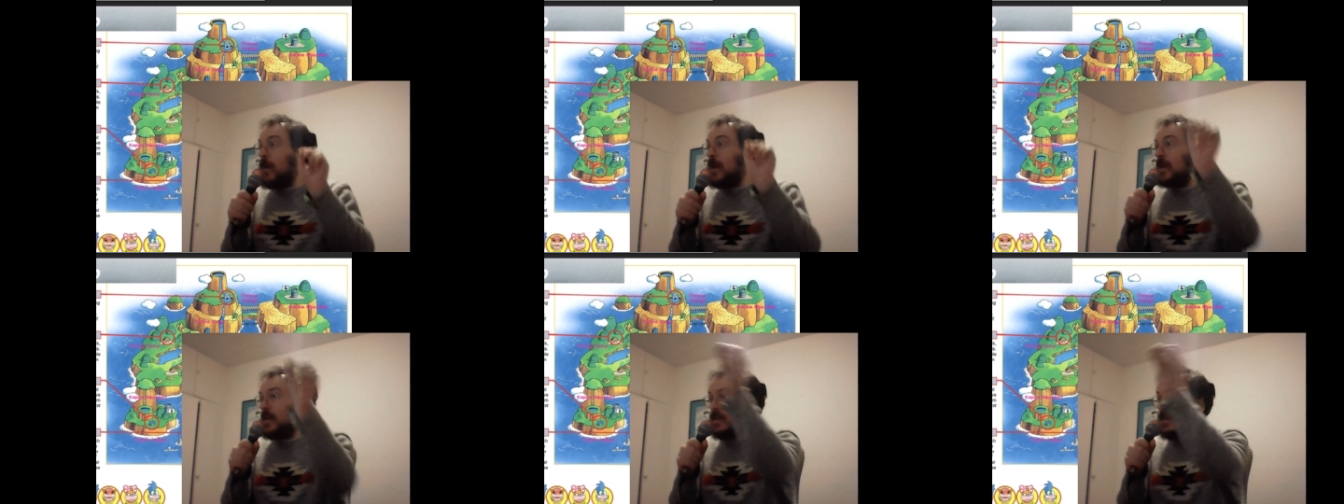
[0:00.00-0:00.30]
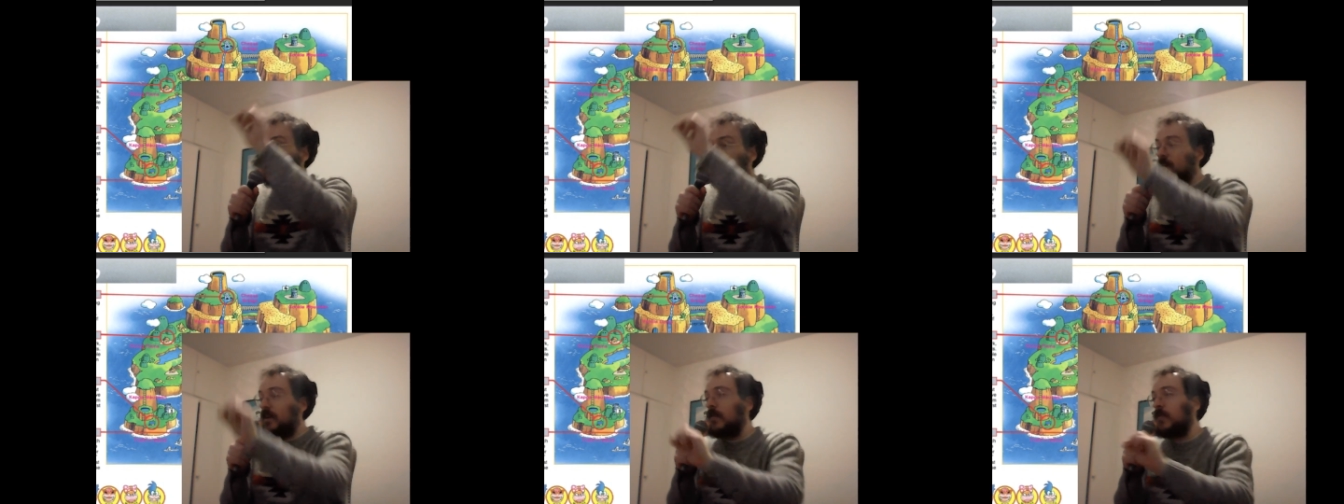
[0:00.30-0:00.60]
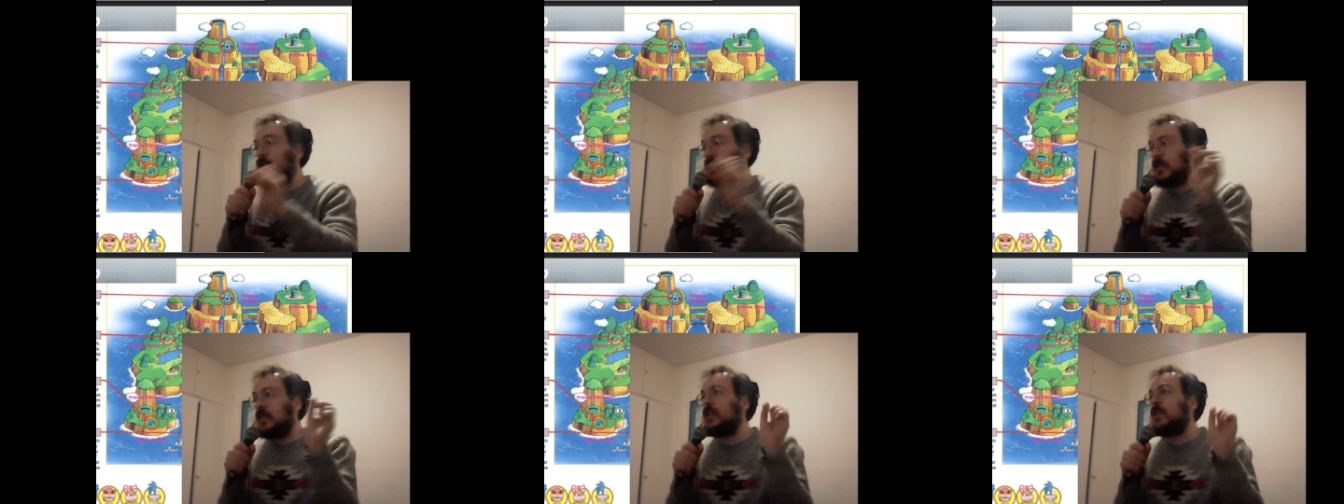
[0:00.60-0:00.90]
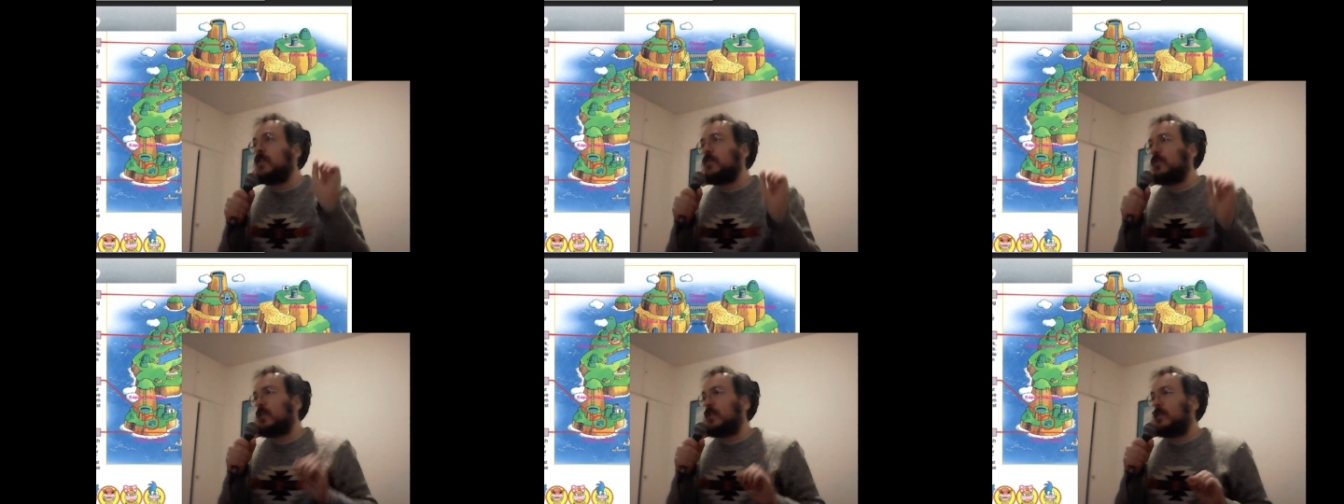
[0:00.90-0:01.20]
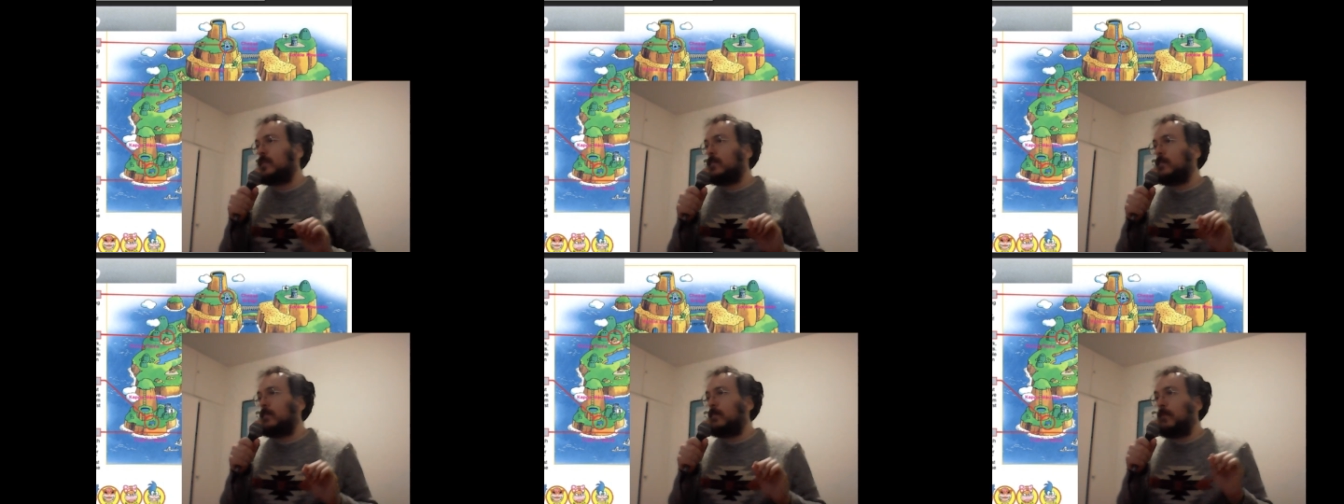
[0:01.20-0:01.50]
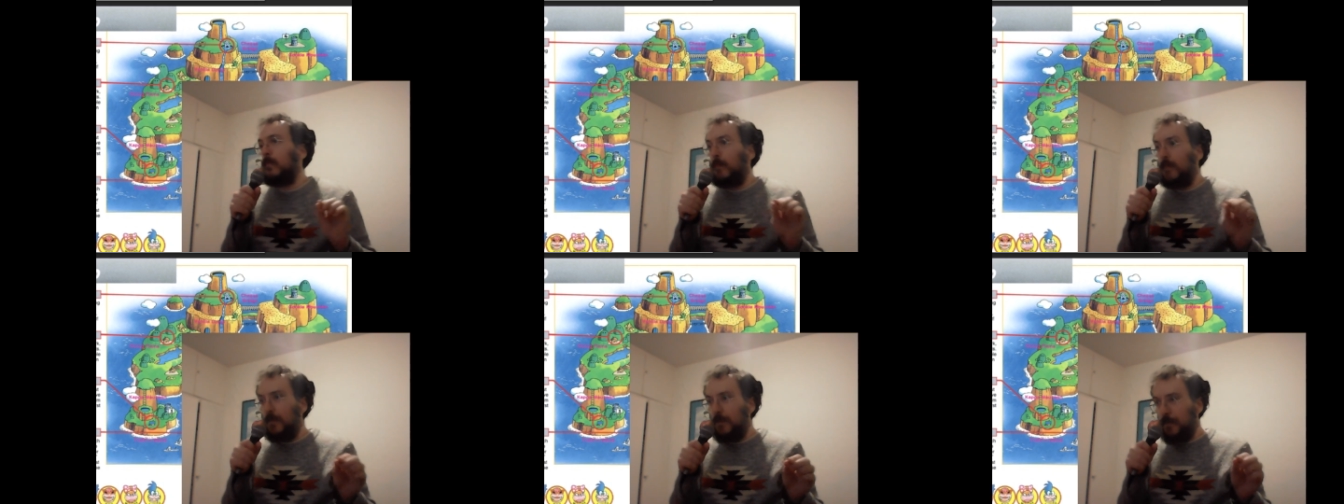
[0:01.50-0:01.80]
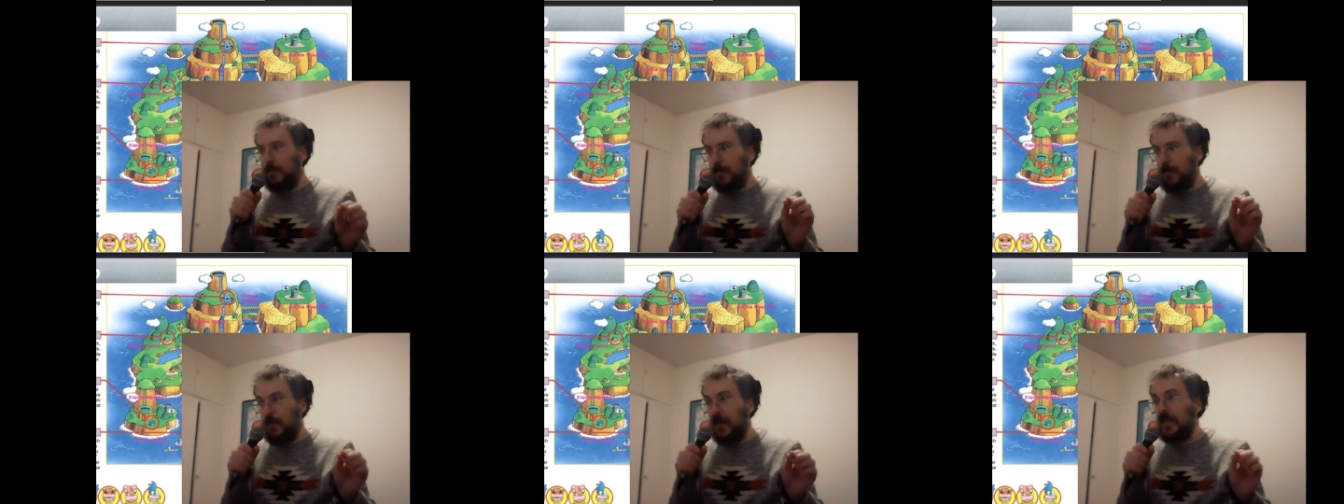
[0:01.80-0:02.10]
You may discover secret
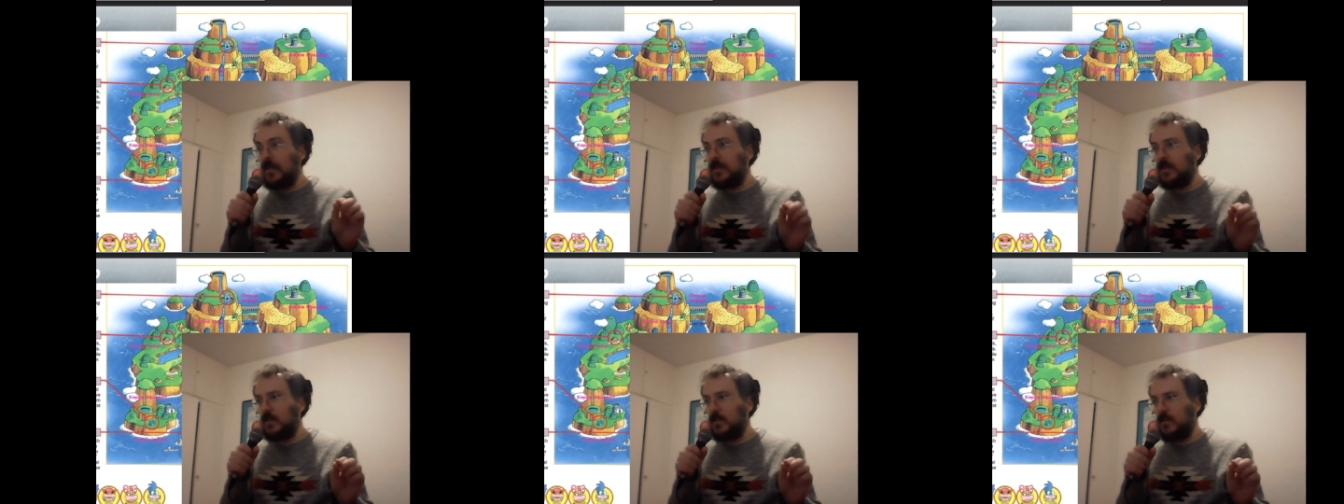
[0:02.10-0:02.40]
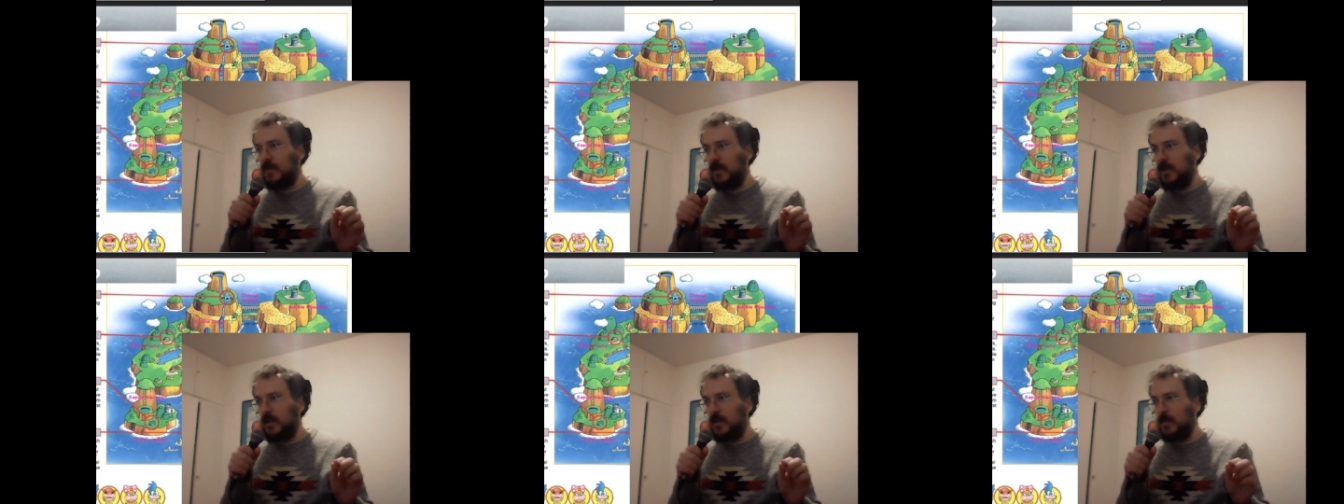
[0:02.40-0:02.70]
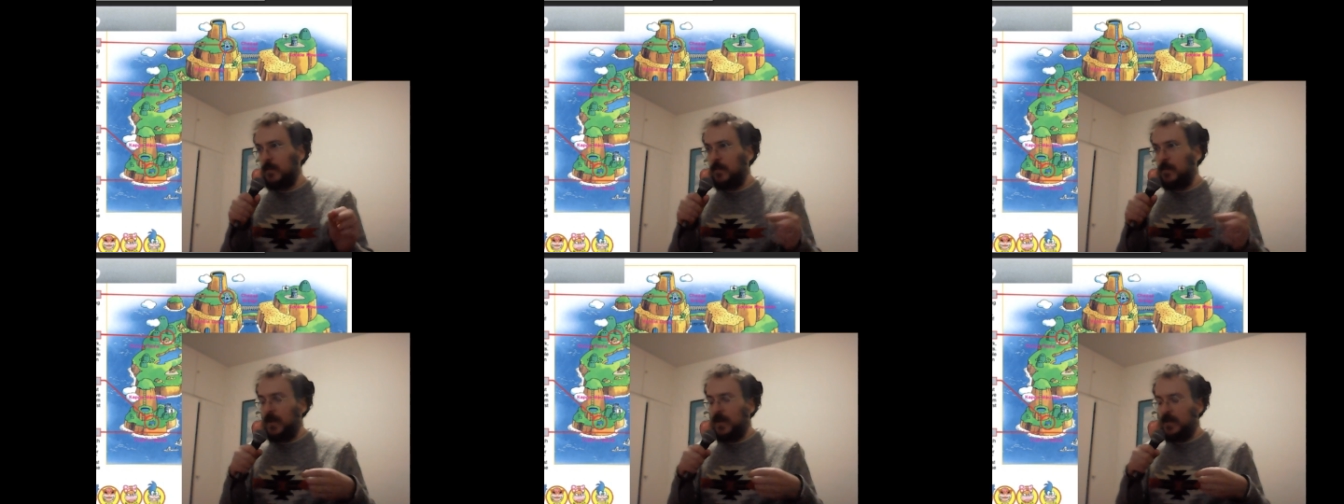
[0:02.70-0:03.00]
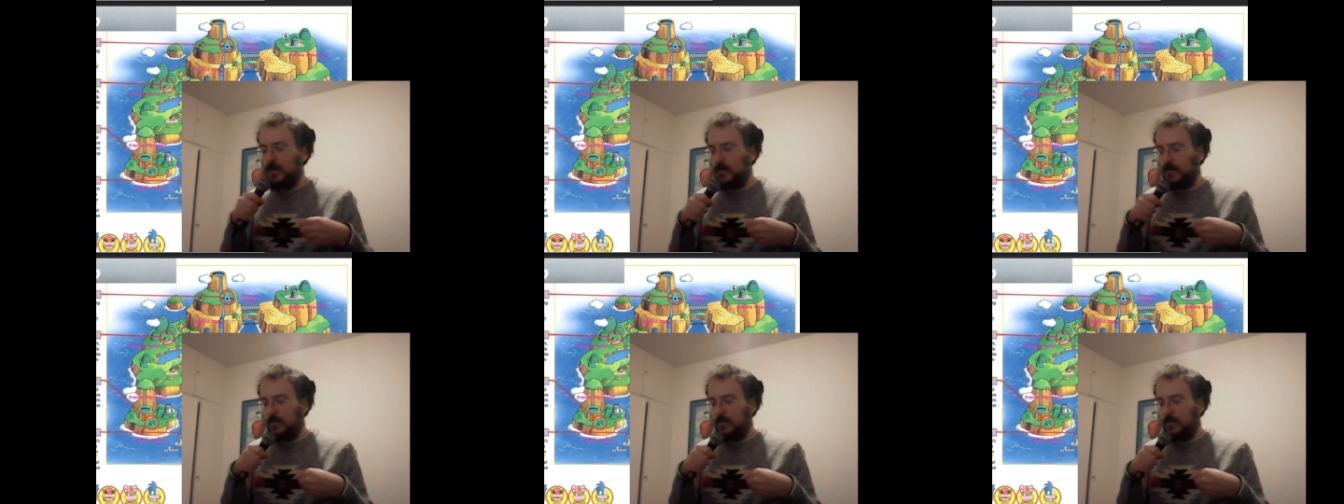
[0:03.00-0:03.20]
bits of it,